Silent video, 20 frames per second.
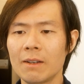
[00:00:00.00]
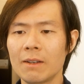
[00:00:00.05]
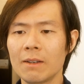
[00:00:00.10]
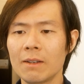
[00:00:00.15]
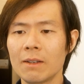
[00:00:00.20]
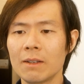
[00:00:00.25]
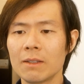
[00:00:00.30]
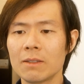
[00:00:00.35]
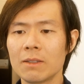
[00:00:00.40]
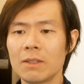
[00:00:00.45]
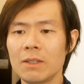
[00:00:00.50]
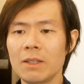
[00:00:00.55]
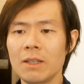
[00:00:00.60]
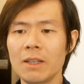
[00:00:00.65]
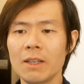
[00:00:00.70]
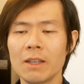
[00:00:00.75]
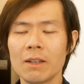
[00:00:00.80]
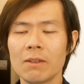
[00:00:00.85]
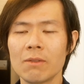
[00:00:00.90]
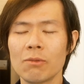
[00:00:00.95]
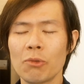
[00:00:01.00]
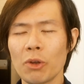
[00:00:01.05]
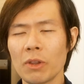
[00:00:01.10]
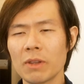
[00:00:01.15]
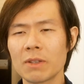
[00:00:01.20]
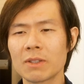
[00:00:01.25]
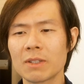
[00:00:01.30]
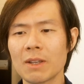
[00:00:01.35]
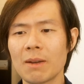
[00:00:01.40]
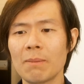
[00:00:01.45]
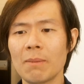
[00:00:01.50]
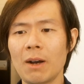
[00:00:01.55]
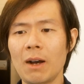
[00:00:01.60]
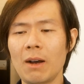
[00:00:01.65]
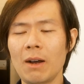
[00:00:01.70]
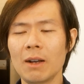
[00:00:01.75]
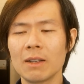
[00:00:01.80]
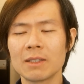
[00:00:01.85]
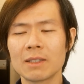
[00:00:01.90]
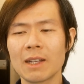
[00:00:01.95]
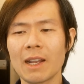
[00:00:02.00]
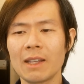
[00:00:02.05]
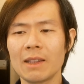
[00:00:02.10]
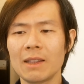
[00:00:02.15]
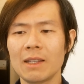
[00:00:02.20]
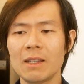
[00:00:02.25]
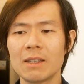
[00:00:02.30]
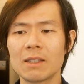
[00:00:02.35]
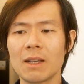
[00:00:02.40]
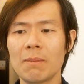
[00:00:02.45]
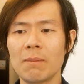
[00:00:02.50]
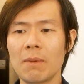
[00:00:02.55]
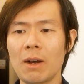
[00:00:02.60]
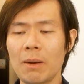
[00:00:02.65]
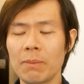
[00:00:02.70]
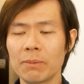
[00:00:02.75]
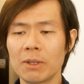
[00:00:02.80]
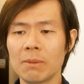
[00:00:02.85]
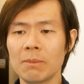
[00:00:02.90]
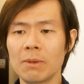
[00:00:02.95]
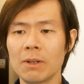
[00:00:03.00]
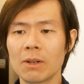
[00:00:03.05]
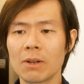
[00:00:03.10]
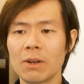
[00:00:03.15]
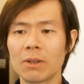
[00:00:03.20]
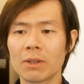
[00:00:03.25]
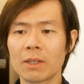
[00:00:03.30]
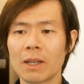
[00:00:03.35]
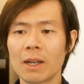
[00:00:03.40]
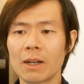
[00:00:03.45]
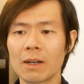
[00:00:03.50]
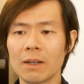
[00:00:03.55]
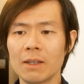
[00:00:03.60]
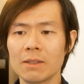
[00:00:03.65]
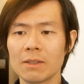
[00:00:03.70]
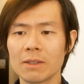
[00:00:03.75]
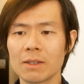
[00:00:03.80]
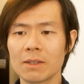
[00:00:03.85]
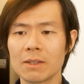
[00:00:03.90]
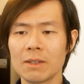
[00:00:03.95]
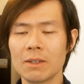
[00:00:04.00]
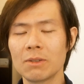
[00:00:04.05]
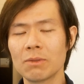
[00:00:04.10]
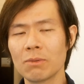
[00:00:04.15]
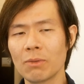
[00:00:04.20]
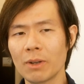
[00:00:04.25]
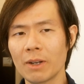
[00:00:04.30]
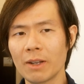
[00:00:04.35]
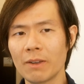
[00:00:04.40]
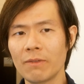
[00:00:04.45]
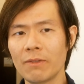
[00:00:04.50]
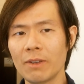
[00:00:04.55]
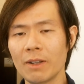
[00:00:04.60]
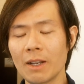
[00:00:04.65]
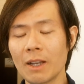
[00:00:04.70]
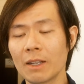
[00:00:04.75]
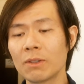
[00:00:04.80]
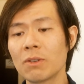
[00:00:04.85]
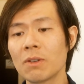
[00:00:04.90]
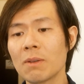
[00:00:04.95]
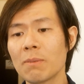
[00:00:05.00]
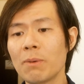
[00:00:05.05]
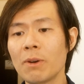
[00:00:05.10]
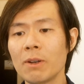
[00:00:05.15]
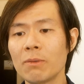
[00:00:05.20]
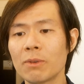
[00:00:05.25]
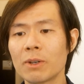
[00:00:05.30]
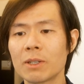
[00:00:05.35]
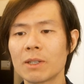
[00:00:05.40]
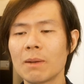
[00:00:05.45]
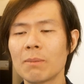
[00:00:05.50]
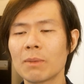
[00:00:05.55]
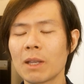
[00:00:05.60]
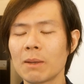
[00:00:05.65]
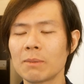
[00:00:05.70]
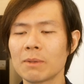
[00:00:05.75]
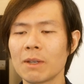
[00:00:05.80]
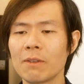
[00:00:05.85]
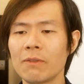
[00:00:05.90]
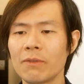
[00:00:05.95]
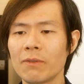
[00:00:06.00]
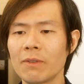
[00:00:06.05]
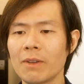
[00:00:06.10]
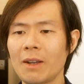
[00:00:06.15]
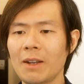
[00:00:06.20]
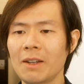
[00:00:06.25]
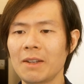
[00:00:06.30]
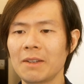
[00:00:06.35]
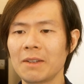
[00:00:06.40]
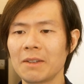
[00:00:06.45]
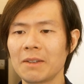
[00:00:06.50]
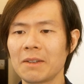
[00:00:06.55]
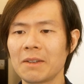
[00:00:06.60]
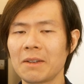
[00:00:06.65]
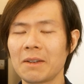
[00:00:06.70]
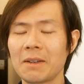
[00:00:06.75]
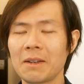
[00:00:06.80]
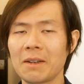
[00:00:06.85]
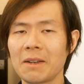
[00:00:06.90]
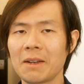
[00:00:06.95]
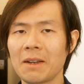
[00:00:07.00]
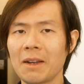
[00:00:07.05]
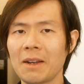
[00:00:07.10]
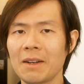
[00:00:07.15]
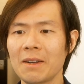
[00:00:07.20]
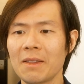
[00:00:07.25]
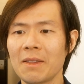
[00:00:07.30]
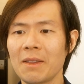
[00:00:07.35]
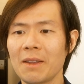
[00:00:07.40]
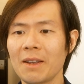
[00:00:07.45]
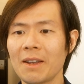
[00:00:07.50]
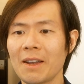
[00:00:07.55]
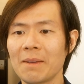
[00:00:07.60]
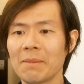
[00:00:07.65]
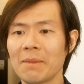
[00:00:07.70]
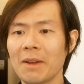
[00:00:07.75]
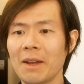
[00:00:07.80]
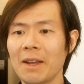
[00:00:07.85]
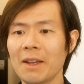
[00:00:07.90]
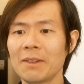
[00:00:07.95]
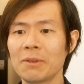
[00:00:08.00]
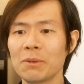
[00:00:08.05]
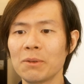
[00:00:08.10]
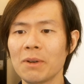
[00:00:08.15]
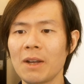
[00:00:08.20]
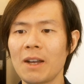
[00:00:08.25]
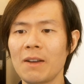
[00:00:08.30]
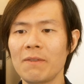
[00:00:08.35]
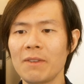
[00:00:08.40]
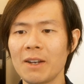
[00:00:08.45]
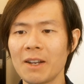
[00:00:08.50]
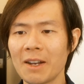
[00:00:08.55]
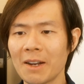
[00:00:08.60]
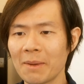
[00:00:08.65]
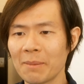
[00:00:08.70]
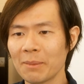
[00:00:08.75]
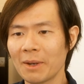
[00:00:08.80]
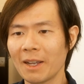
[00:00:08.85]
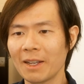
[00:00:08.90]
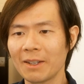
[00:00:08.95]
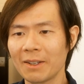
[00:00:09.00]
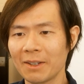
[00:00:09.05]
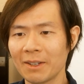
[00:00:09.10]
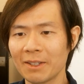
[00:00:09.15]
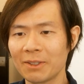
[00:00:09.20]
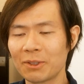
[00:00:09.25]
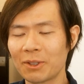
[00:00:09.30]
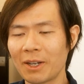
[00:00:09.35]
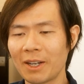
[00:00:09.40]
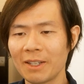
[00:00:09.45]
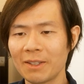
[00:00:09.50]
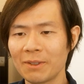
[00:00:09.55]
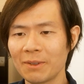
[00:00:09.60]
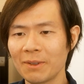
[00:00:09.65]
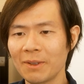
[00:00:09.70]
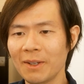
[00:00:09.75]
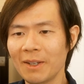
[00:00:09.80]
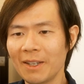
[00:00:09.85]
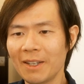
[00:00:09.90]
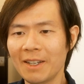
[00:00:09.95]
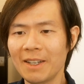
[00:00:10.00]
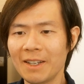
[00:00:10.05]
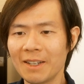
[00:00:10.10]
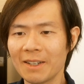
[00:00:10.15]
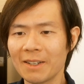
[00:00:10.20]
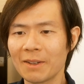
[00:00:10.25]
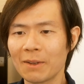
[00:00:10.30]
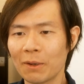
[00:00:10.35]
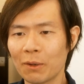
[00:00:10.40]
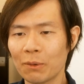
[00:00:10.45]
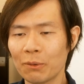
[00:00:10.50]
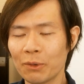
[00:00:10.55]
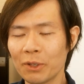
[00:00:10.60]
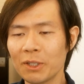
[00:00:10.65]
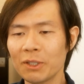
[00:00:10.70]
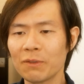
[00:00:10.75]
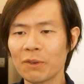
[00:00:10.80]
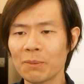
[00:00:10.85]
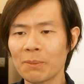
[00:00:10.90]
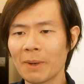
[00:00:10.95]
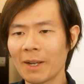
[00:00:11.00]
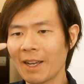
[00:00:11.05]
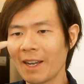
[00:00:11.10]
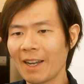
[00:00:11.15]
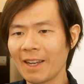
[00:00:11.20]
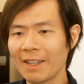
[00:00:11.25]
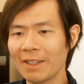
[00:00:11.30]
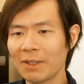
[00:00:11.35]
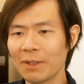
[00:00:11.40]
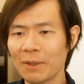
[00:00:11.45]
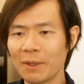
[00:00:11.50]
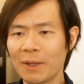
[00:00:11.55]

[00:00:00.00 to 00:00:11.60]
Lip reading: seeing with slightly suboptimal contact lenses is what I feel like, to the point where sometimes I kind of think I do have it, and I'm like gonna try to reach for my eye to